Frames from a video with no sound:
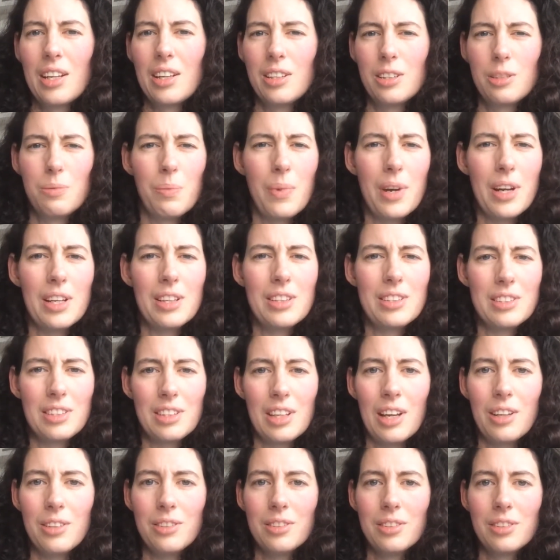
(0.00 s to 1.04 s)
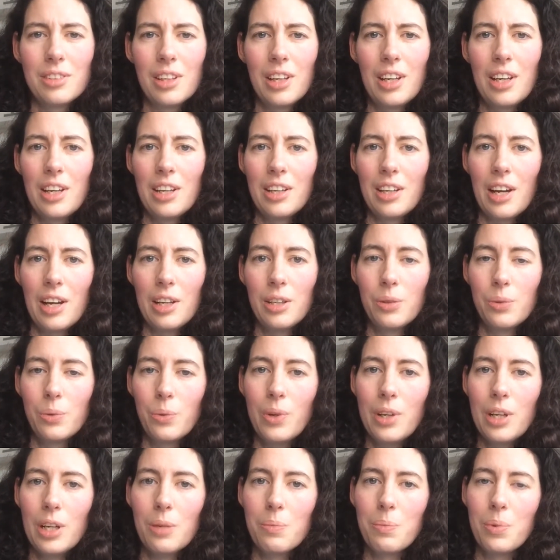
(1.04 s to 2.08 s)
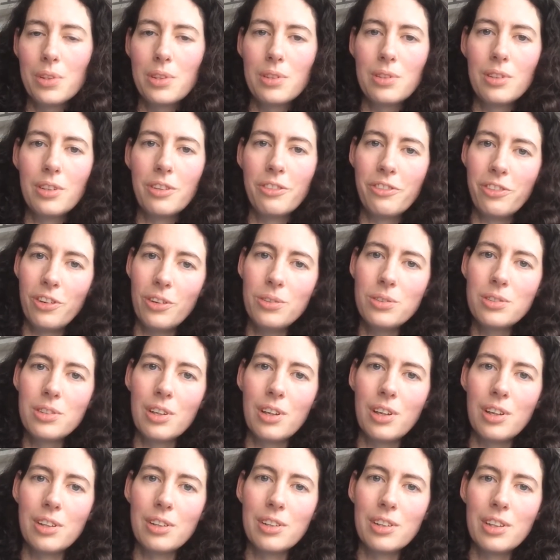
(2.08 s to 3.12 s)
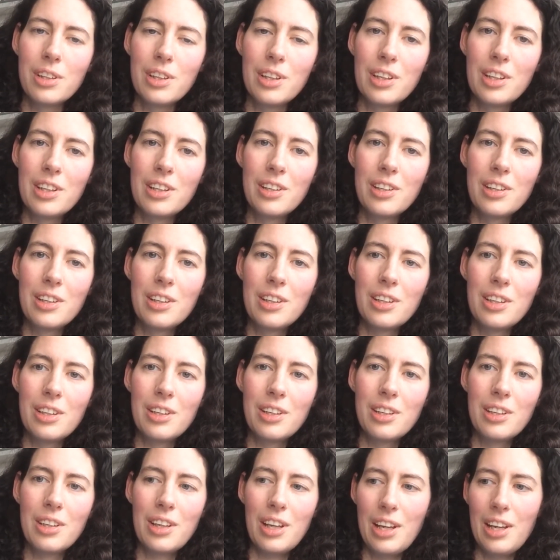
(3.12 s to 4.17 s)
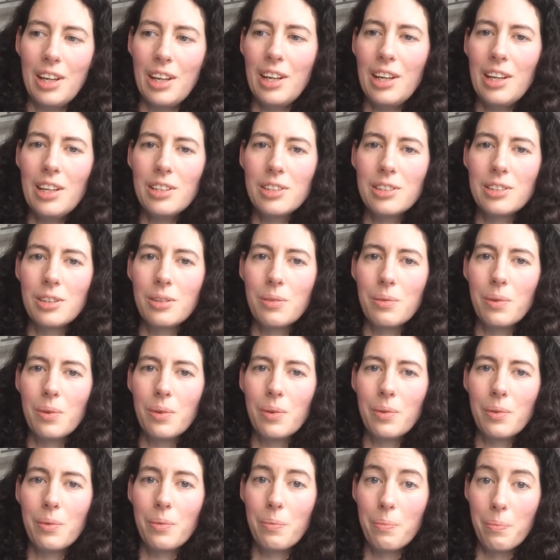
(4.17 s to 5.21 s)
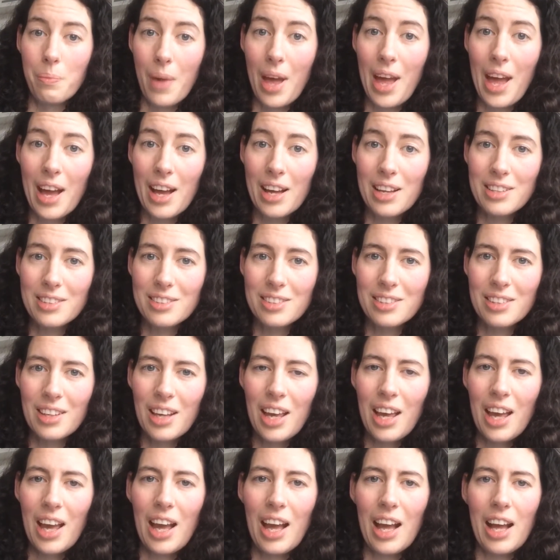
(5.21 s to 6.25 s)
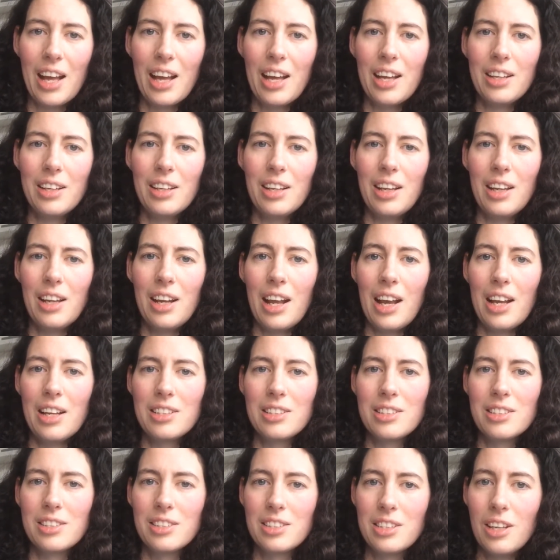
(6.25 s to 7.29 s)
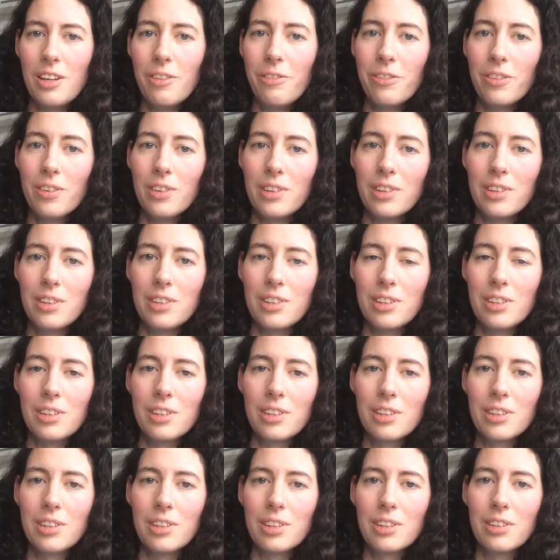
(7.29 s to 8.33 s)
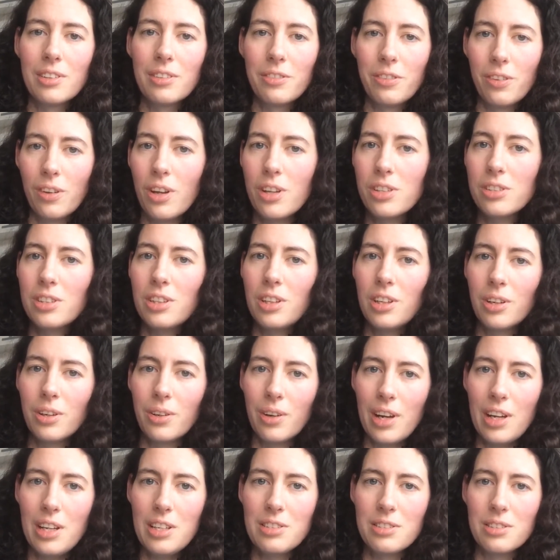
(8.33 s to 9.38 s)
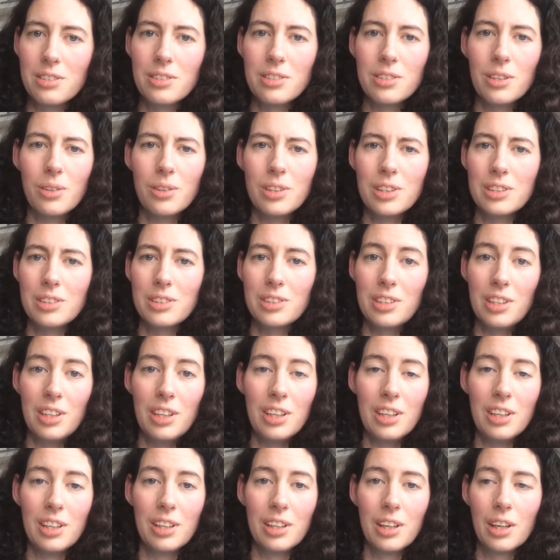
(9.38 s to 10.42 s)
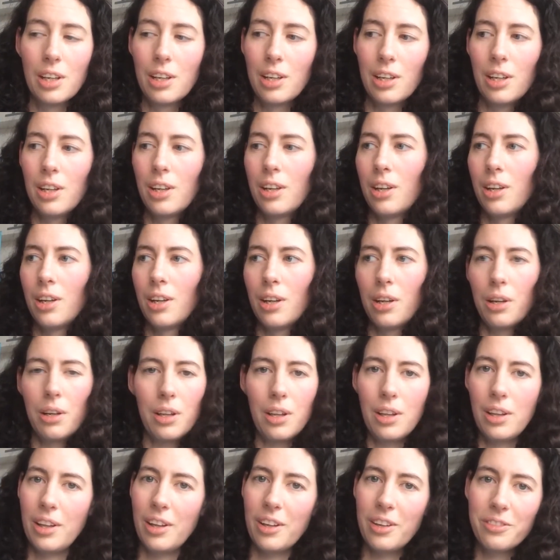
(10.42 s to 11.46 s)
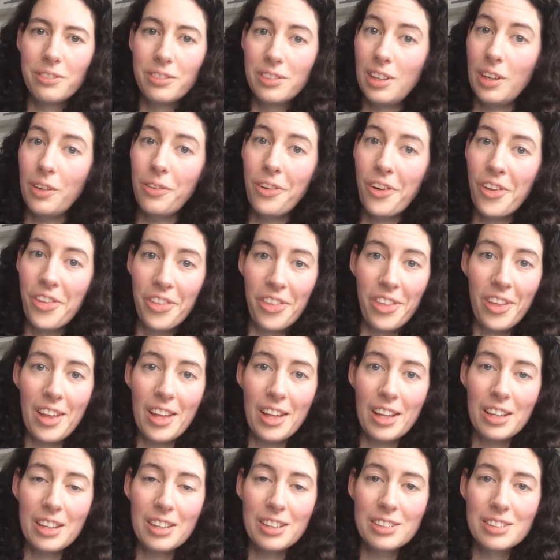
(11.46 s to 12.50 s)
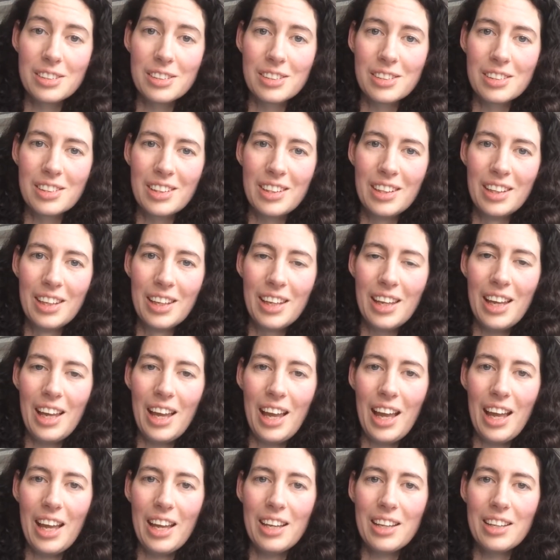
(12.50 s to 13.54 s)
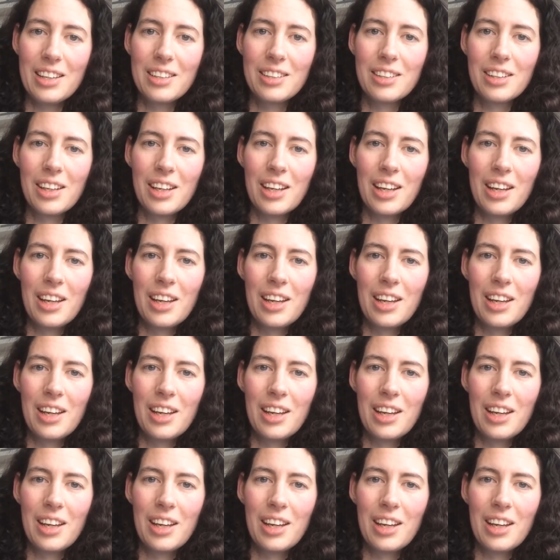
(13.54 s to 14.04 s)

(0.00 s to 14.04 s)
This might sound kind of weird, but to the photon, it is mass, and it has a different velocity horizon, so it's seeing a lot of different things, and